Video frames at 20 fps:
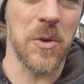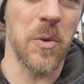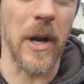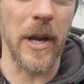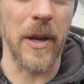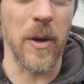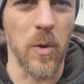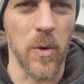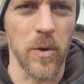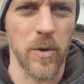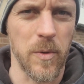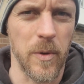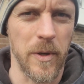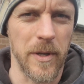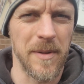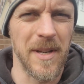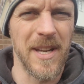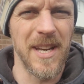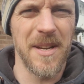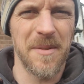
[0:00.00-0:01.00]
quite awkward,
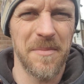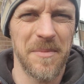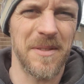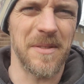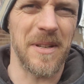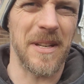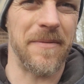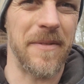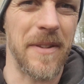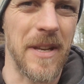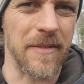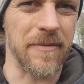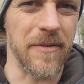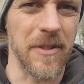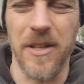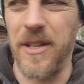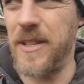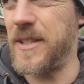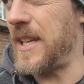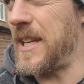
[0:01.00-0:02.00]
Do if you haven't
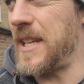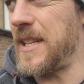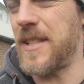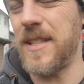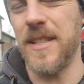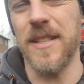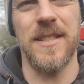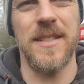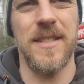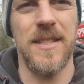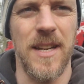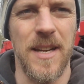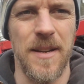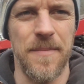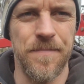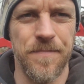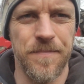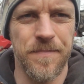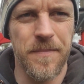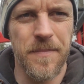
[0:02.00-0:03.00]
got a decent
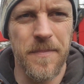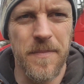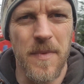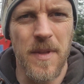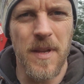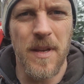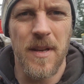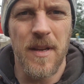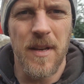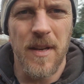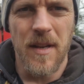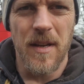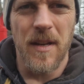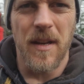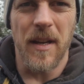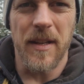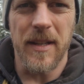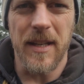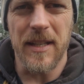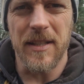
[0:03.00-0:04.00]
um,
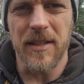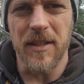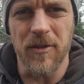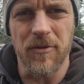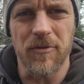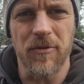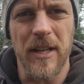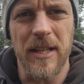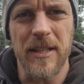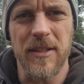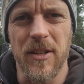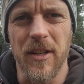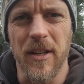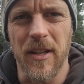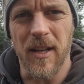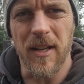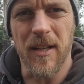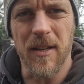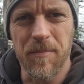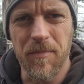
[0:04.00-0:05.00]
a decent grease gun
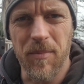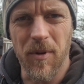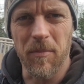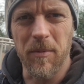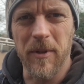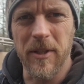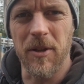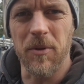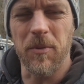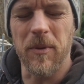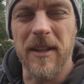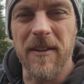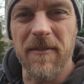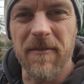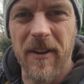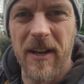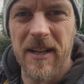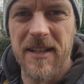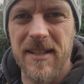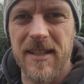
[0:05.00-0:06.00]
I could probably do with
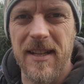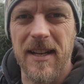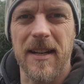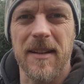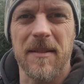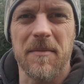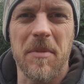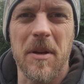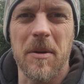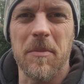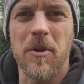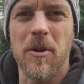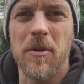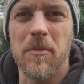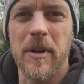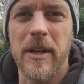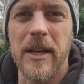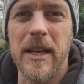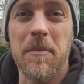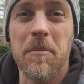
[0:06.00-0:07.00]
investing a bit more
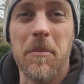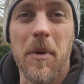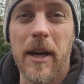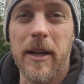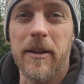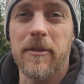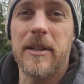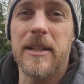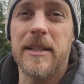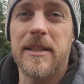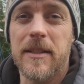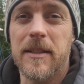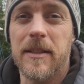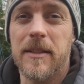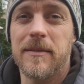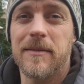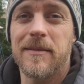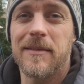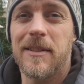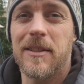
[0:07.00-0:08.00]
money in my grease
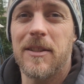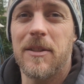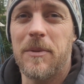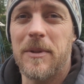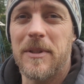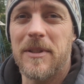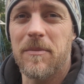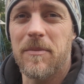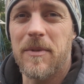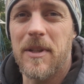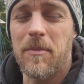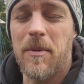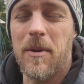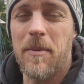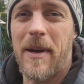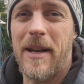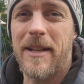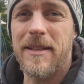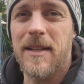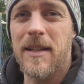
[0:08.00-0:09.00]
gun do with something a bit
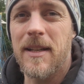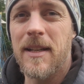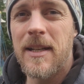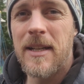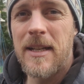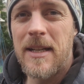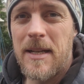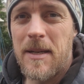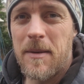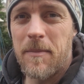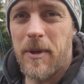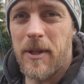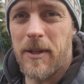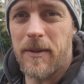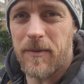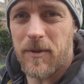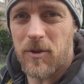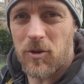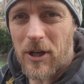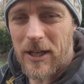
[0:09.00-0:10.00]
better but
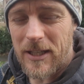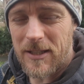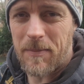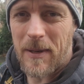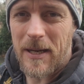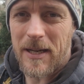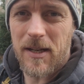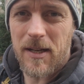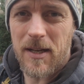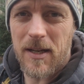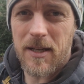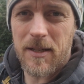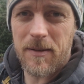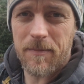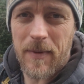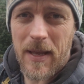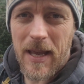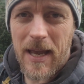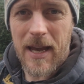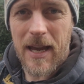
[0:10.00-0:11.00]
track's back on
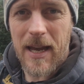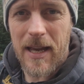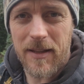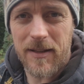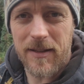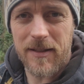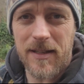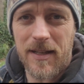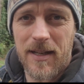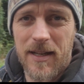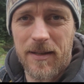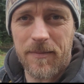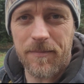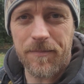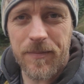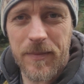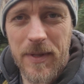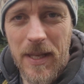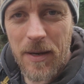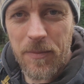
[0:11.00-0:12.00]
and um,
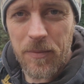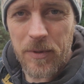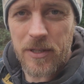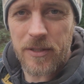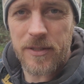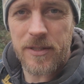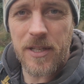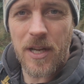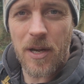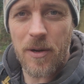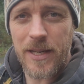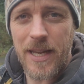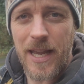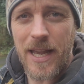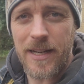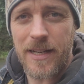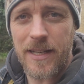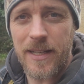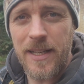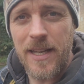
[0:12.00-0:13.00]
yeah we're good to go
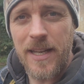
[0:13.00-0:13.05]
again